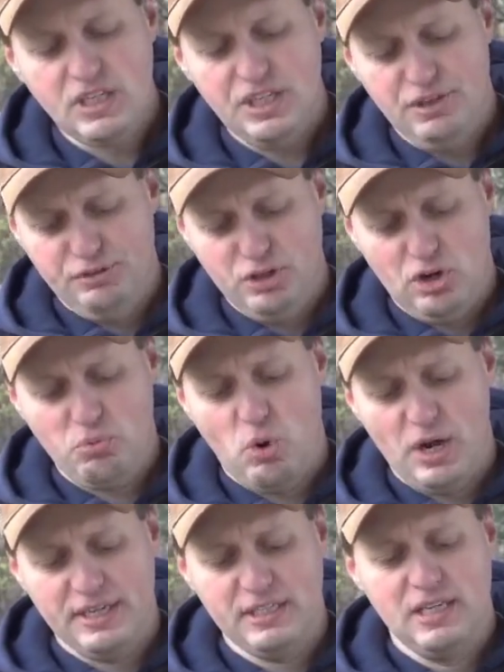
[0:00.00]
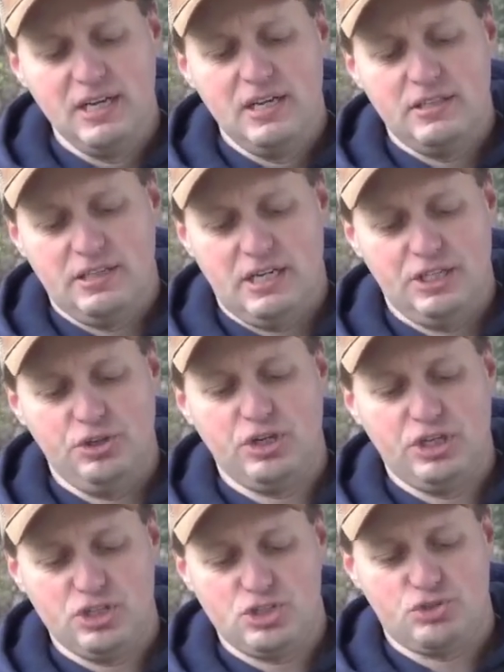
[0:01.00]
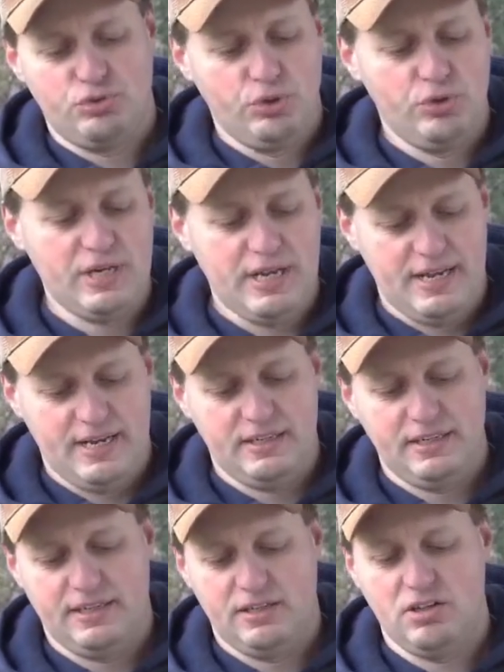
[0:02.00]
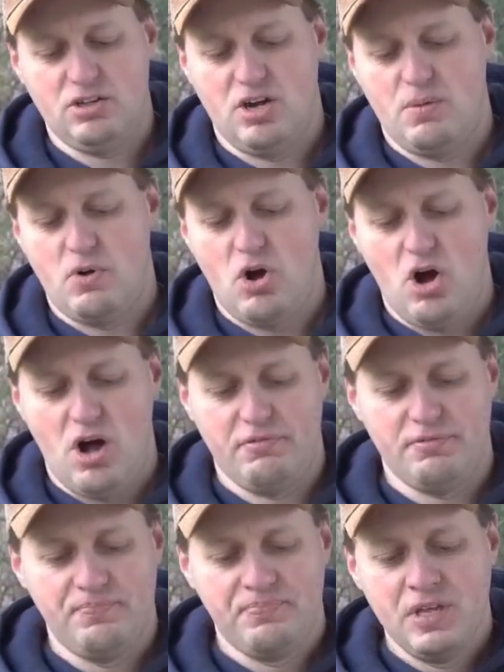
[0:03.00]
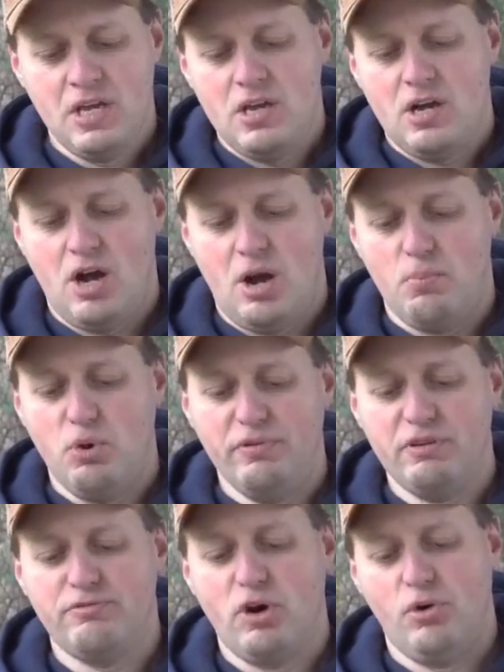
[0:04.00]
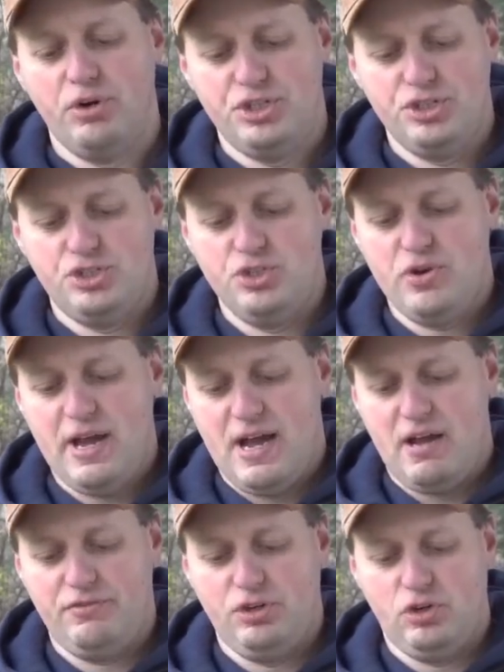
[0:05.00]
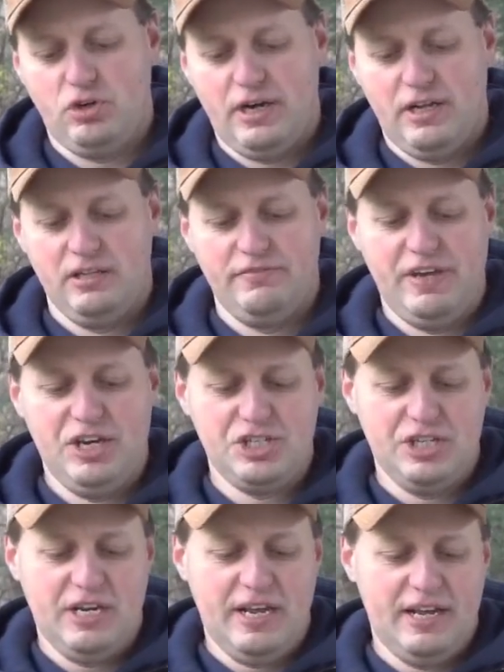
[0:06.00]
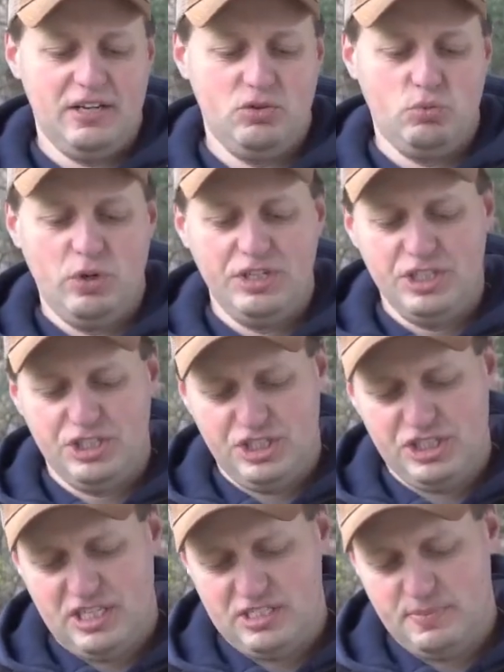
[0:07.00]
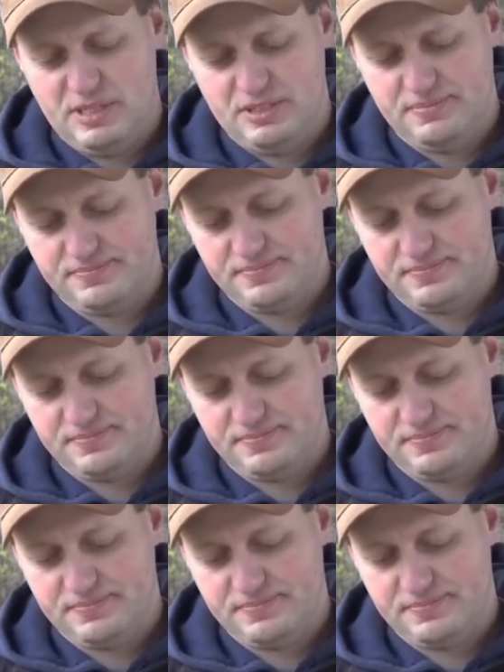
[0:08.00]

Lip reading: If you don't want it, you can unscrew it and it'll come off. Moving forward, you do have your elevation and windage adjustment.